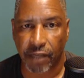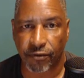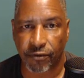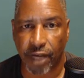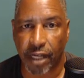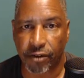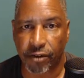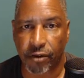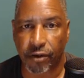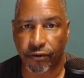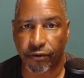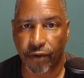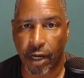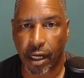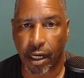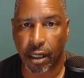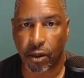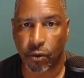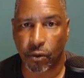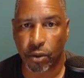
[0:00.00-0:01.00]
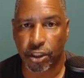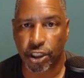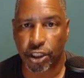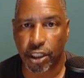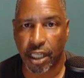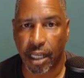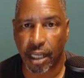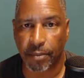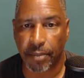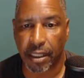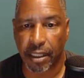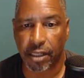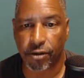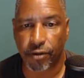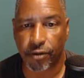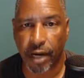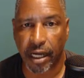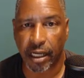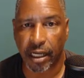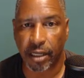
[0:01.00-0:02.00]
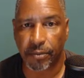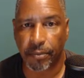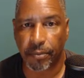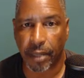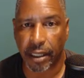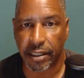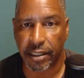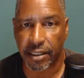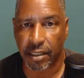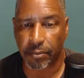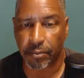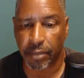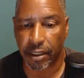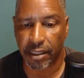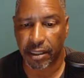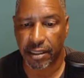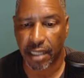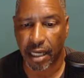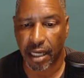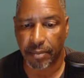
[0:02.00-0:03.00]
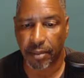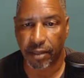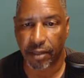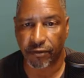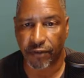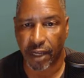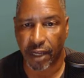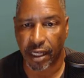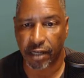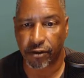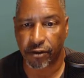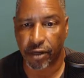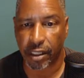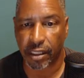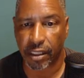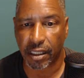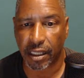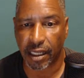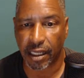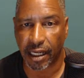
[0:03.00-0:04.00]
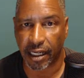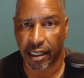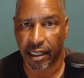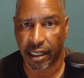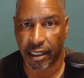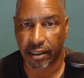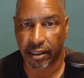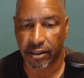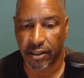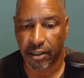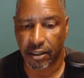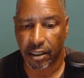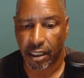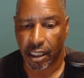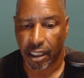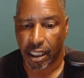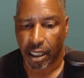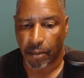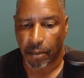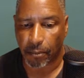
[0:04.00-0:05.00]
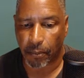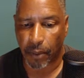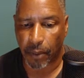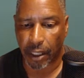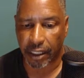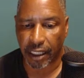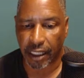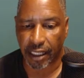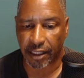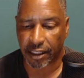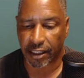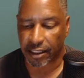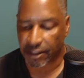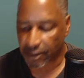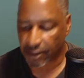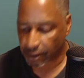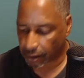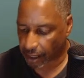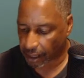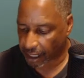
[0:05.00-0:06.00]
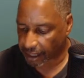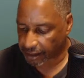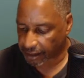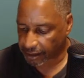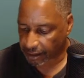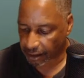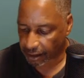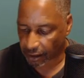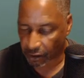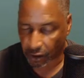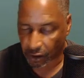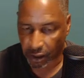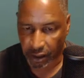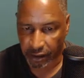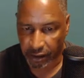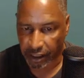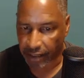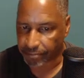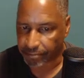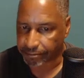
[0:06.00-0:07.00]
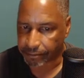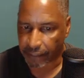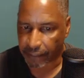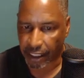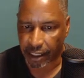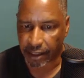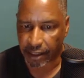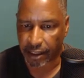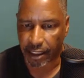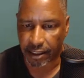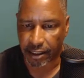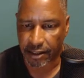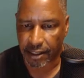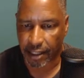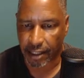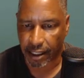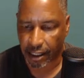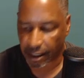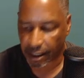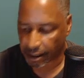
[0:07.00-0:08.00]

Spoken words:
Vagrant file which can be created by simply typing Vagrant in it, but in this class, or in this